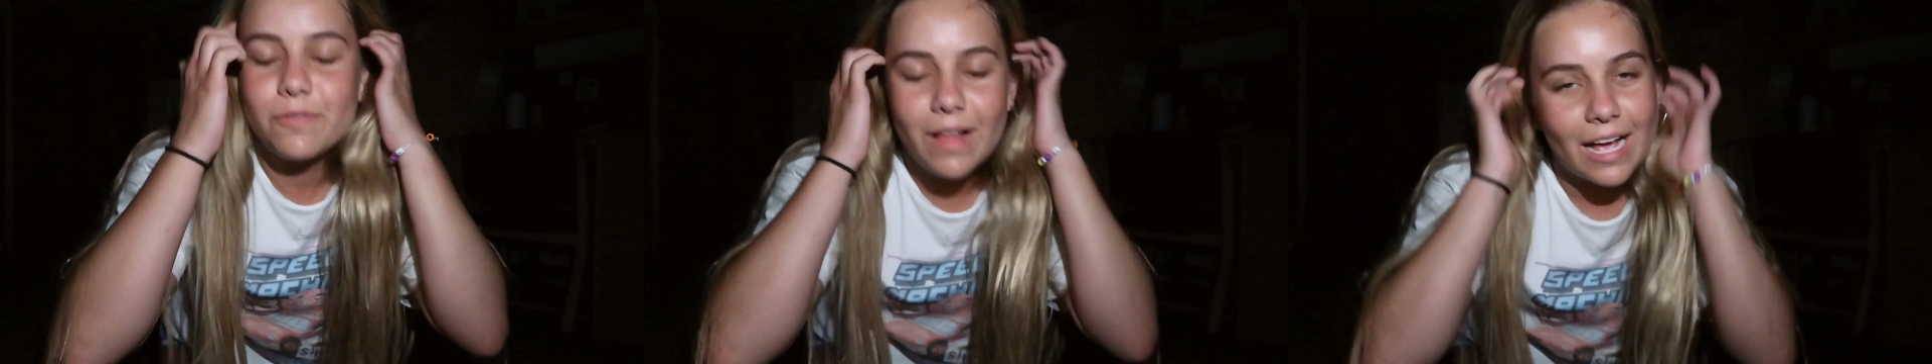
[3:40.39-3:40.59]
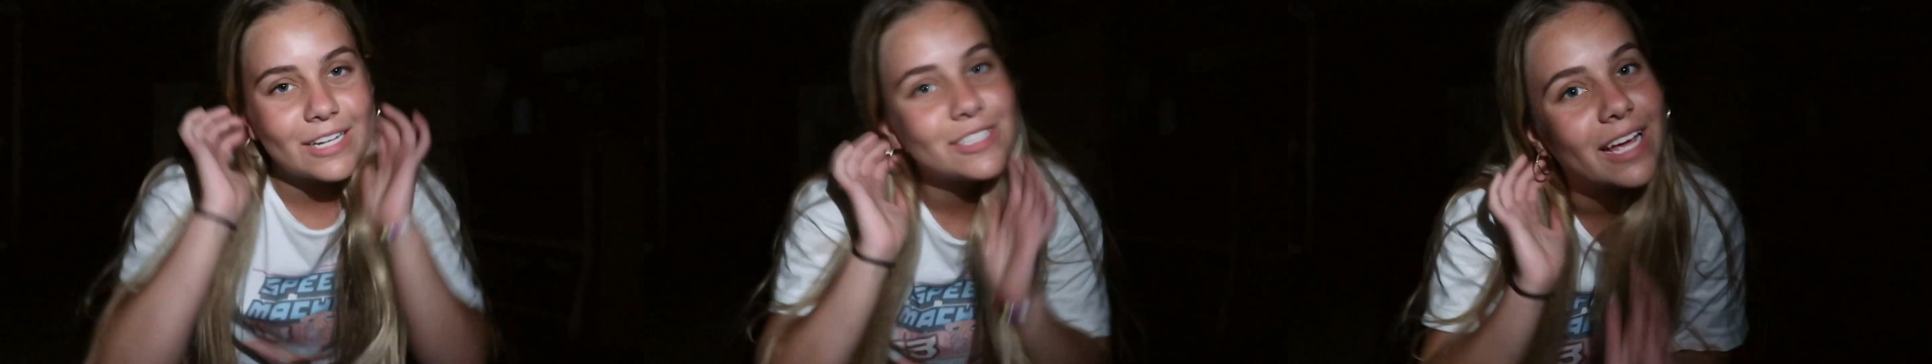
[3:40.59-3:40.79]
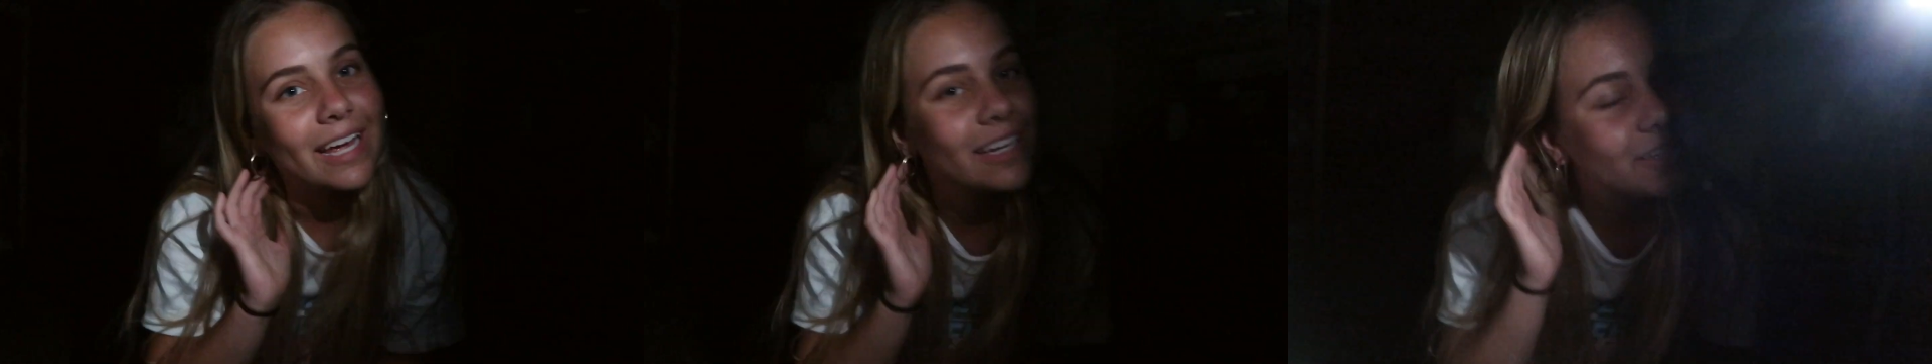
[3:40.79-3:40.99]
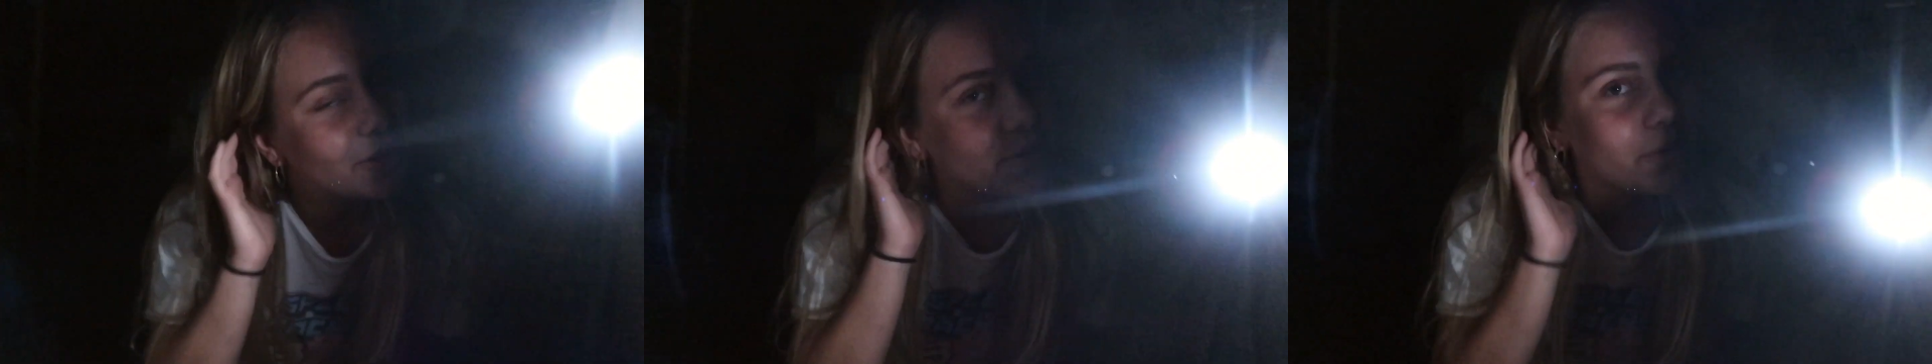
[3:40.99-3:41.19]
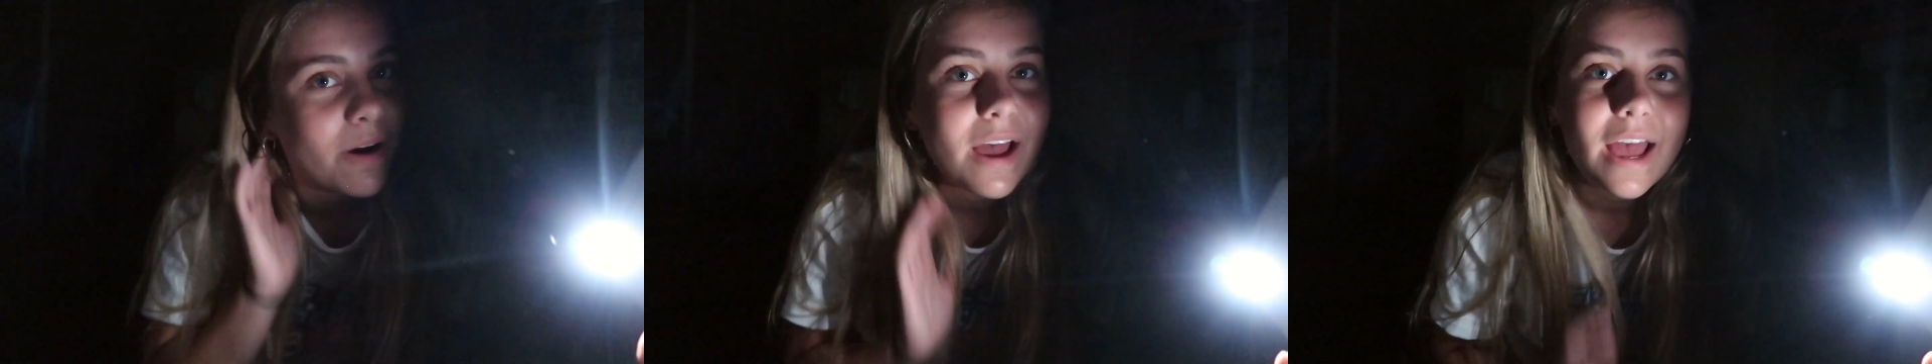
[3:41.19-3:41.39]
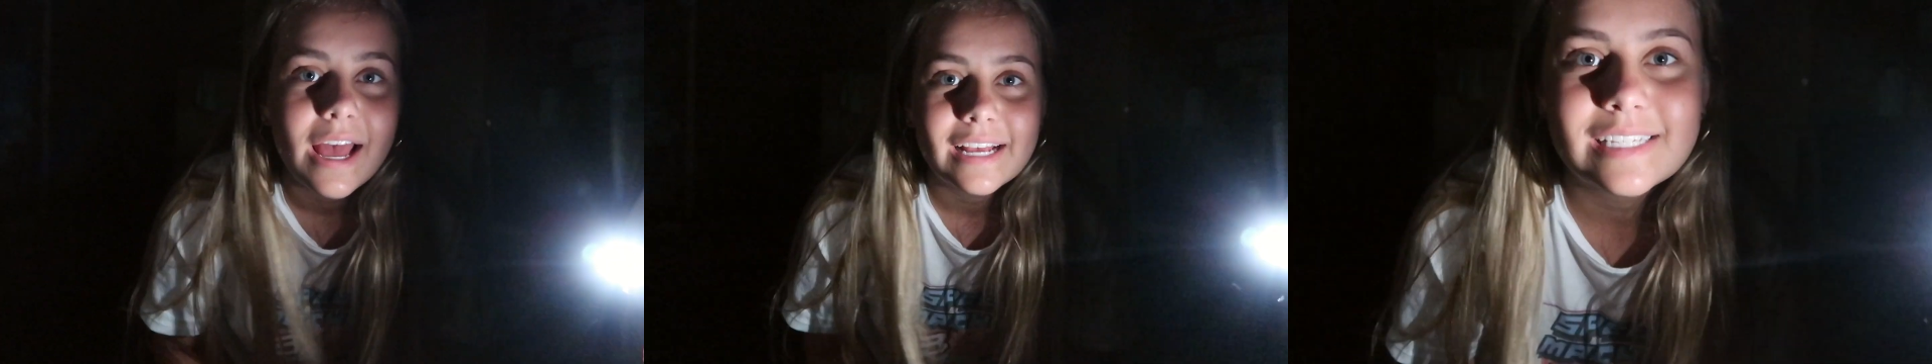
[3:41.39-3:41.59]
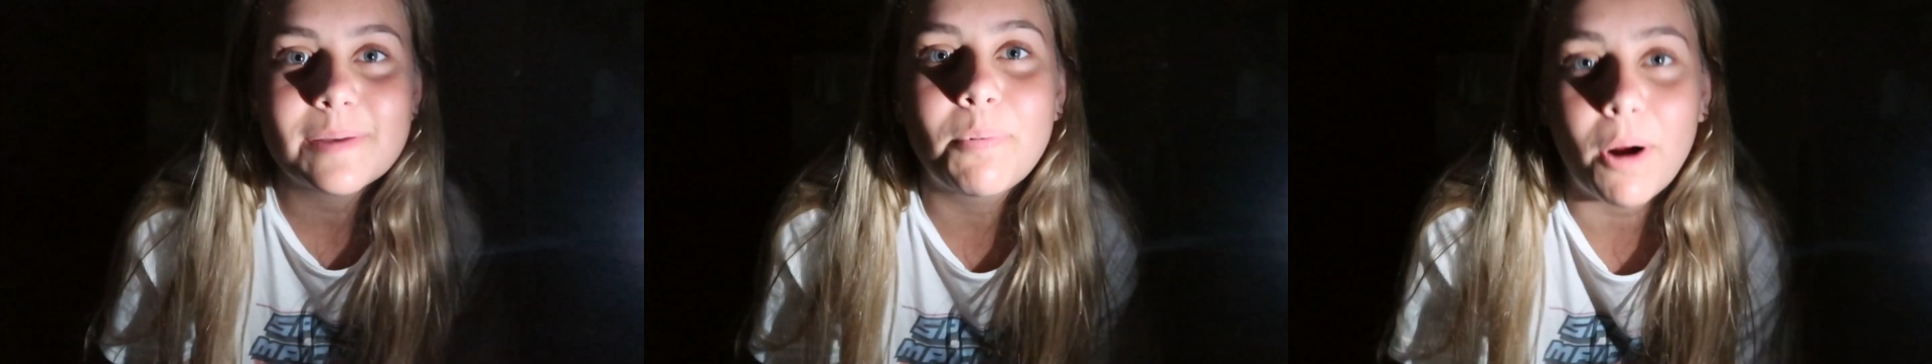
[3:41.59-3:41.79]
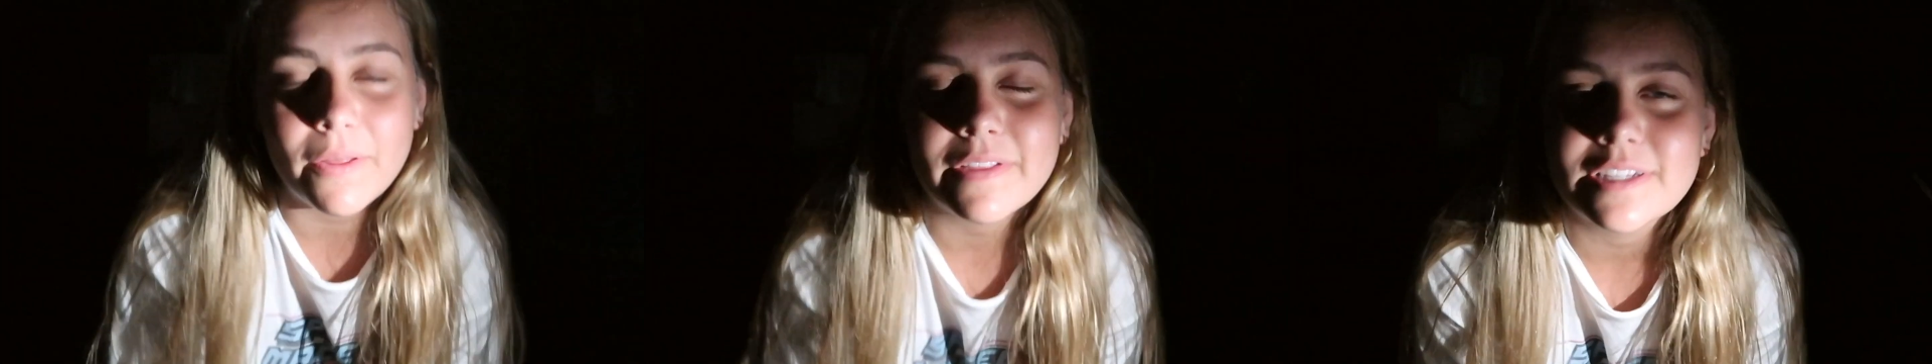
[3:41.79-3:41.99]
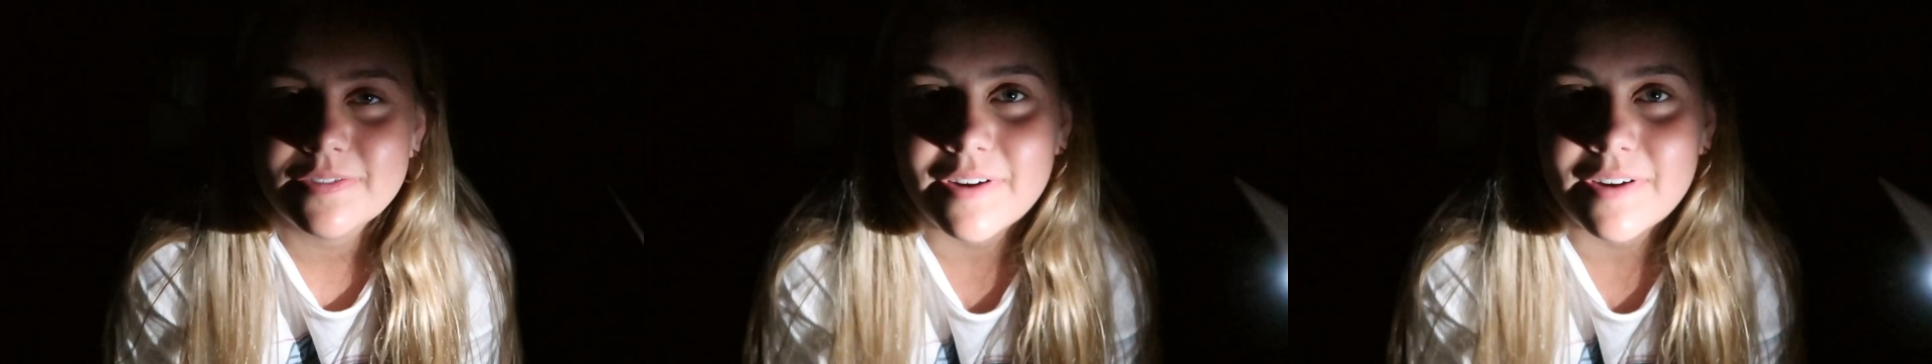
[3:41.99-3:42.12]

flashlight to support this